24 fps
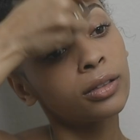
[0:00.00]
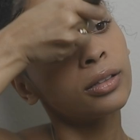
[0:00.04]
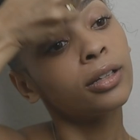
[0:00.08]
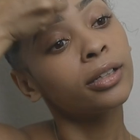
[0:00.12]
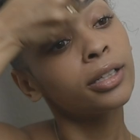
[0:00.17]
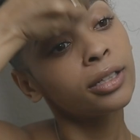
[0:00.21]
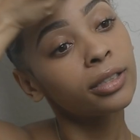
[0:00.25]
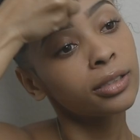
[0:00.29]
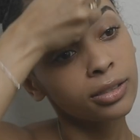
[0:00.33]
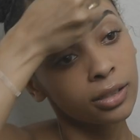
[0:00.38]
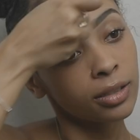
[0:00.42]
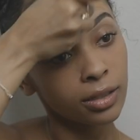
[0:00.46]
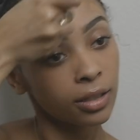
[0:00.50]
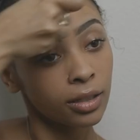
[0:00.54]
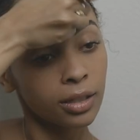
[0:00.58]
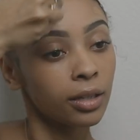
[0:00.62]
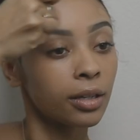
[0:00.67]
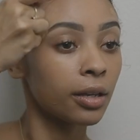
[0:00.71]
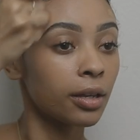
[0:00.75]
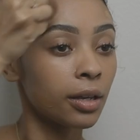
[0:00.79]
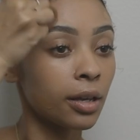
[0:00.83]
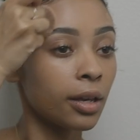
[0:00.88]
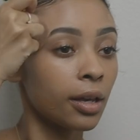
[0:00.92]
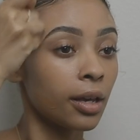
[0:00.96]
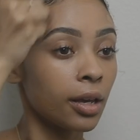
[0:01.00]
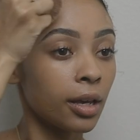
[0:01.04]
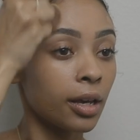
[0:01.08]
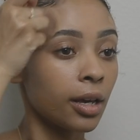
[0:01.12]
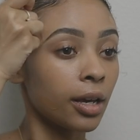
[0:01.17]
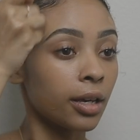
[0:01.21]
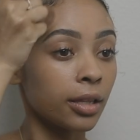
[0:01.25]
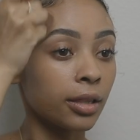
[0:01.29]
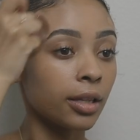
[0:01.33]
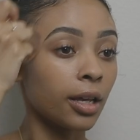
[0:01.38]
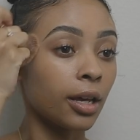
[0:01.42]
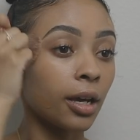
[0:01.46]

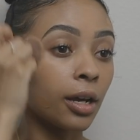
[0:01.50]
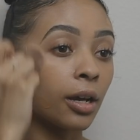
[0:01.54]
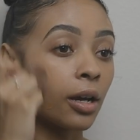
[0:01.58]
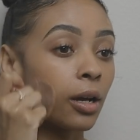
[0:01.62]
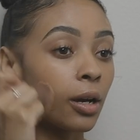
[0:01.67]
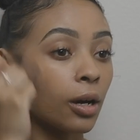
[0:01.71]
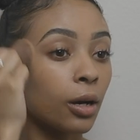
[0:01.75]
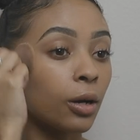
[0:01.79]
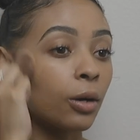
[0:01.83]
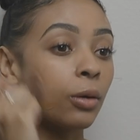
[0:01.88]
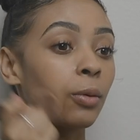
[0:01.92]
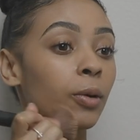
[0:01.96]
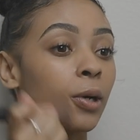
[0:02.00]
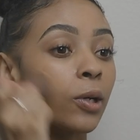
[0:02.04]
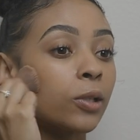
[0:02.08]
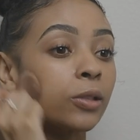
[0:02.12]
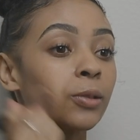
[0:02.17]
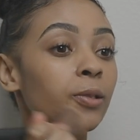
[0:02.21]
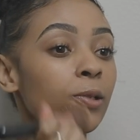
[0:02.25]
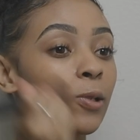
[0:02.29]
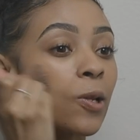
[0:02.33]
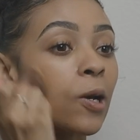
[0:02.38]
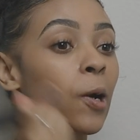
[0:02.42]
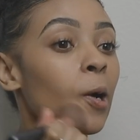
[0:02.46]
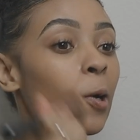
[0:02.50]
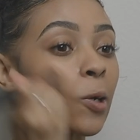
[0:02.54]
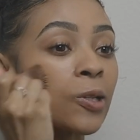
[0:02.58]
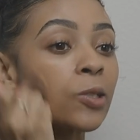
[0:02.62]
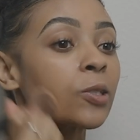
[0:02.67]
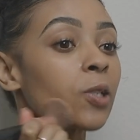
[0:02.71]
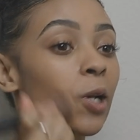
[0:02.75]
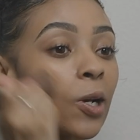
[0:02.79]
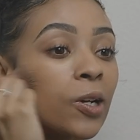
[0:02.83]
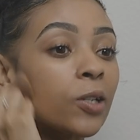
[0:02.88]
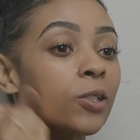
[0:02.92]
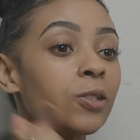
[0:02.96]
and then go on to the
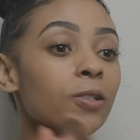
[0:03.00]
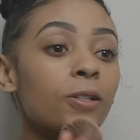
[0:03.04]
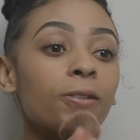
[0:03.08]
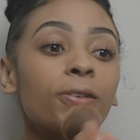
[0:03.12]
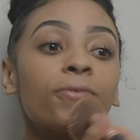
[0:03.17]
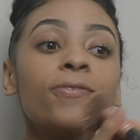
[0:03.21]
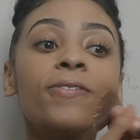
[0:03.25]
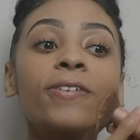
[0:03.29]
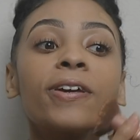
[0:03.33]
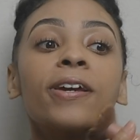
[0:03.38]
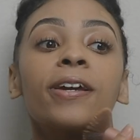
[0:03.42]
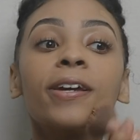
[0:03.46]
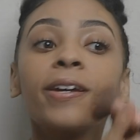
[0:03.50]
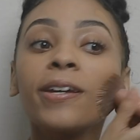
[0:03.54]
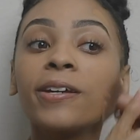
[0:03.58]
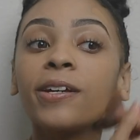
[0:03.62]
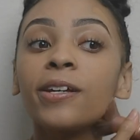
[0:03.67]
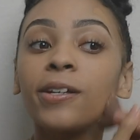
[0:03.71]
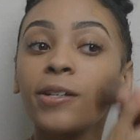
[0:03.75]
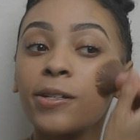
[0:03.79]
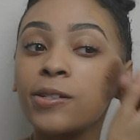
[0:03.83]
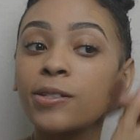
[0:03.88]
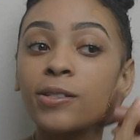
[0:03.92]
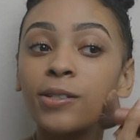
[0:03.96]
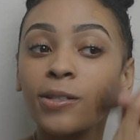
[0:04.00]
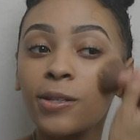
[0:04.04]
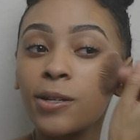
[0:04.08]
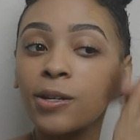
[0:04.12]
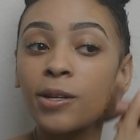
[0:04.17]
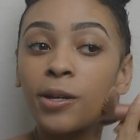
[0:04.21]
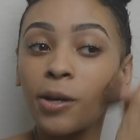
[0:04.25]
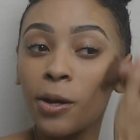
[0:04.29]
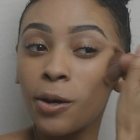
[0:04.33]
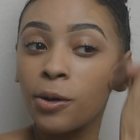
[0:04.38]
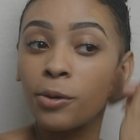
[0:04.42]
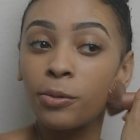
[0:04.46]
outsides of the face
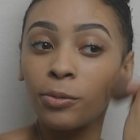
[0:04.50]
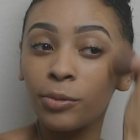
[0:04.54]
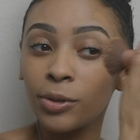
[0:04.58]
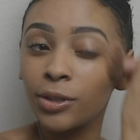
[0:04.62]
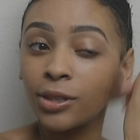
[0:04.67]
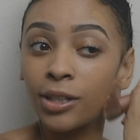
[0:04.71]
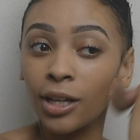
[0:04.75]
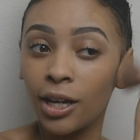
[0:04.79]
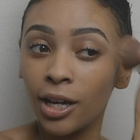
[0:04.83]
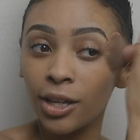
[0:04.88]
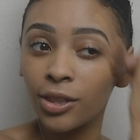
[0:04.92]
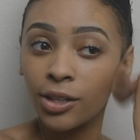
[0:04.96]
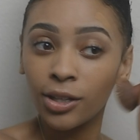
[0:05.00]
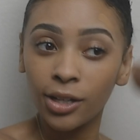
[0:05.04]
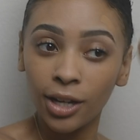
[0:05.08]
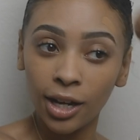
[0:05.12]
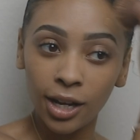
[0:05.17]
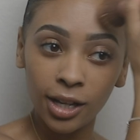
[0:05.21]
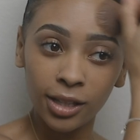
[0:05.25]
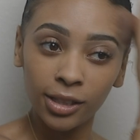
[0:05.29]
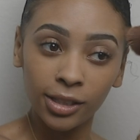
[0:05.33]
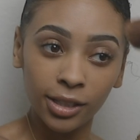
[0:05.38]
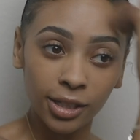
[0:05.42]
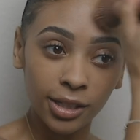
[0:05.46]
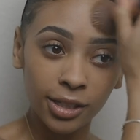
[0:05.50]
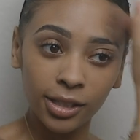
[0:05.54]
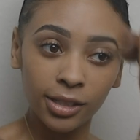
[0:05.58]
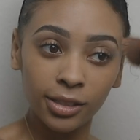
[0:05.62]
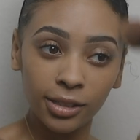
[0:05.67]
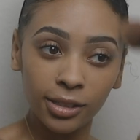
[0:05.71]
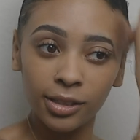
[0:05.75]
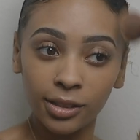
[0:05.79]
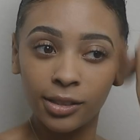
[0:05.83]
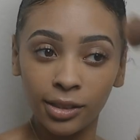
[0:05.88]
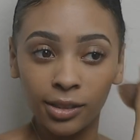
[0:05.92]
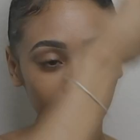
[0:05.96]
with the other color.
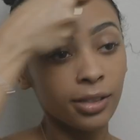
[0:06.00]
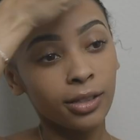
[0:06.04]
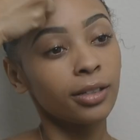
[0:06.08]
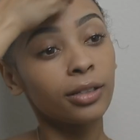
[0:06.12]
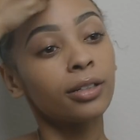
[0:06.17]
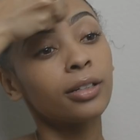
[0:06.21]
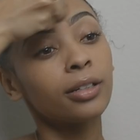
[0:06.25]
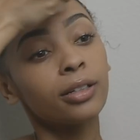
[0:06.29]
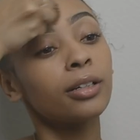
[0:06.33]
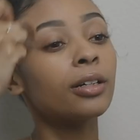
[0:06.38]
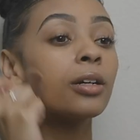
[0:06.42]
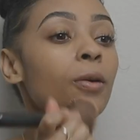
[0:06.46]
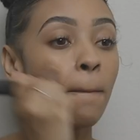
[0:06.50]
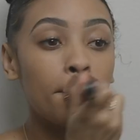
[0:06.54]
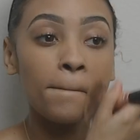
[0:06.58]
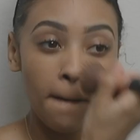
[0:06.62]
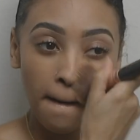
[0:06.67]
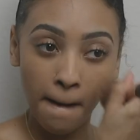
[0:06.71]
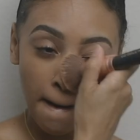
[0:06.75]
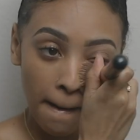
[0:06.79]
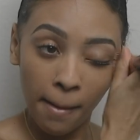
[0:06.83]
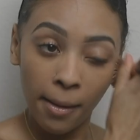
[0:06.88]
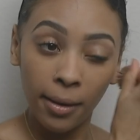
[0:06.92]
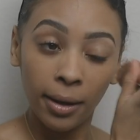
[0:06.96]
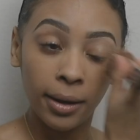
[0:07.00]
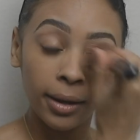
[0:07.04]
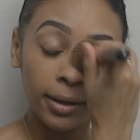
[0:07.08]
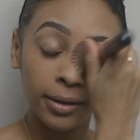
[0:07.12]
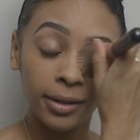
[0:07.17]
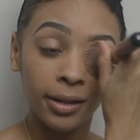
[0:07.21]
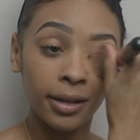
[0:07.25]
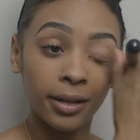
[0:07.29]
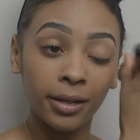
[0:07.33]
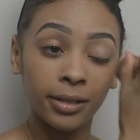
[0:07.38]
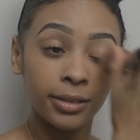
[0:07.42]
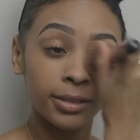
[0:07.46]
And
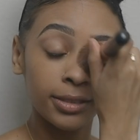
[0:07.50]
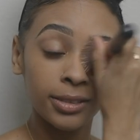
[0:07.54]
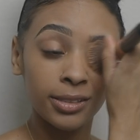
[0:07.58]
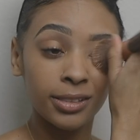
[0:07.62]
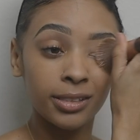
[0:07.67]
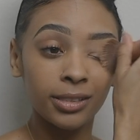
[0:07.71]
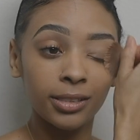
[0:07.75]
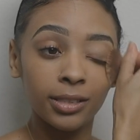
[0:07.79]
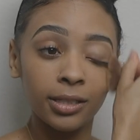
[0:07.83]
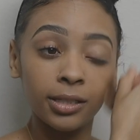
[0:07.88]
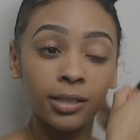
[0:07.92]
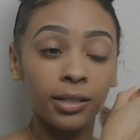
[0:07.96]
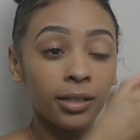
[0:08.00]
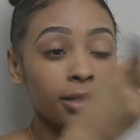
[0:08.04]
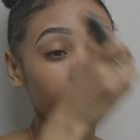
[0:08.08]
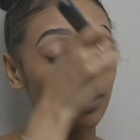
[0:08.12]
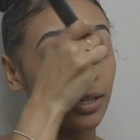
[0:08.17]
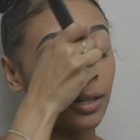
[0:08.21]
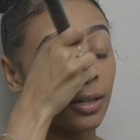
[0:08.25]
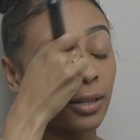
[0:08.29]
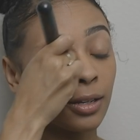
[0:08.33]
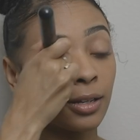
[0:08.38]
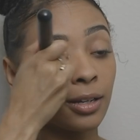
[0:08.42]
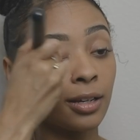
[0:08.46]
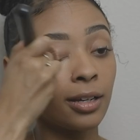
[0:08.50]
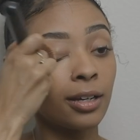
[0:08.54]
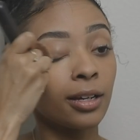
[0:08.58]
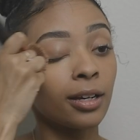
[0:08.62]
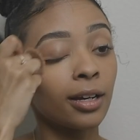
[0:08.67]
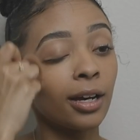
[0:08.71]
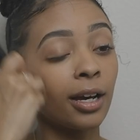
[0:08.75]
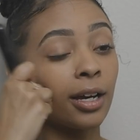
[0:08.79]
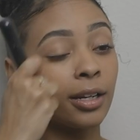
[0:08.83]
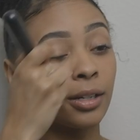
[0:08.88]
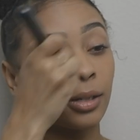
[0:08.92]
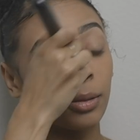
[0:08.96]
now I just
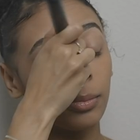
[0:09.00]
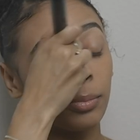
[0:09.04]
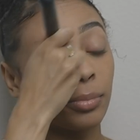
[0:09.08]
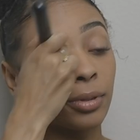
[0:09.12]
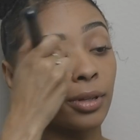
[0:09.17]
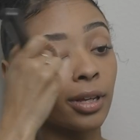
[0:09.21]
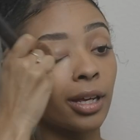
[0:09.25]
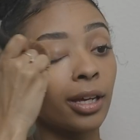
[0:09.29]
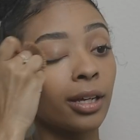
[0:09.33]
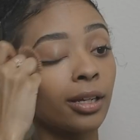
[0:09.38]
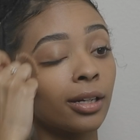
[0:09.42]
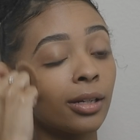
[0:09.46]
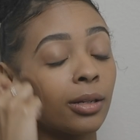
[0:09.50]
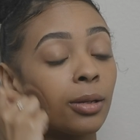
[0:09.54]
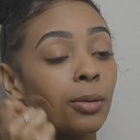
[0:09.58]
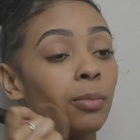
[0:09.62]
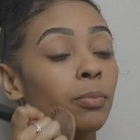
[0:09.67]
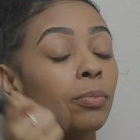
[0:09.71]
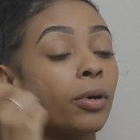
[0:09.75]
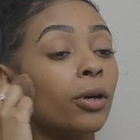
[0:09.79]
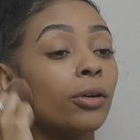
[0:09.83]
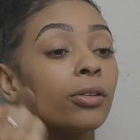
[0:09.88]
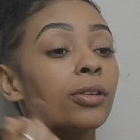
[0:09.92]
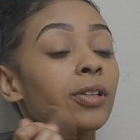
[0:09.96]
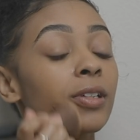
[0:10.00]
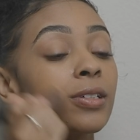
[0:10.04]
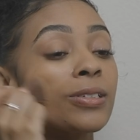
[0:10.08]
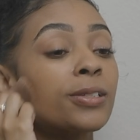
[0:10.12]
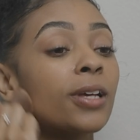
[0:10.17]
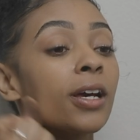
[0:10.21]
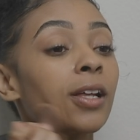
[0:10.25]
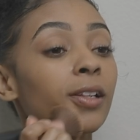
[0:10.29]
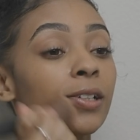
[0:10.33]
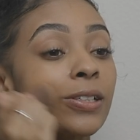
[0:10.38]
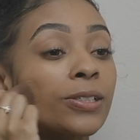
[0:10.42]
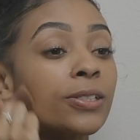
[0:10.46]
kind of blend both these
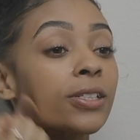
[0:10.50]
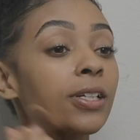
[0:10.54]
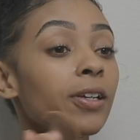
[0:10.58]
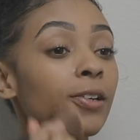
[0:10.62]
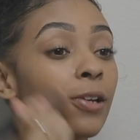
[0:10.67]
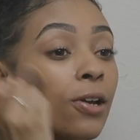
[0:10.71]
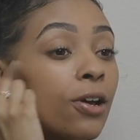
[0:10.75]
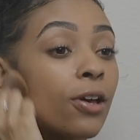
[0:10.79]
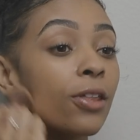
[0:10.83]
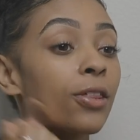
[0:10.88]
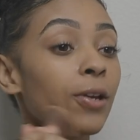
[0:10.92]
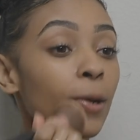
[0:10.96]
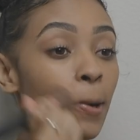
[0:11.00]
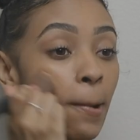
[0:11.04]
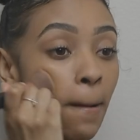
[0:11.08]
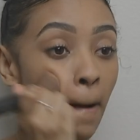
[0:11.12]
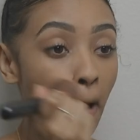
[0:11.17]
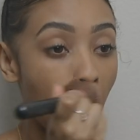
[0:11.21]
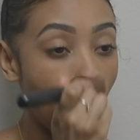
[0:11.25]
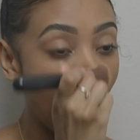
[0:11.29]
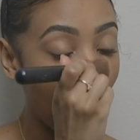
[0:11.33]
colors together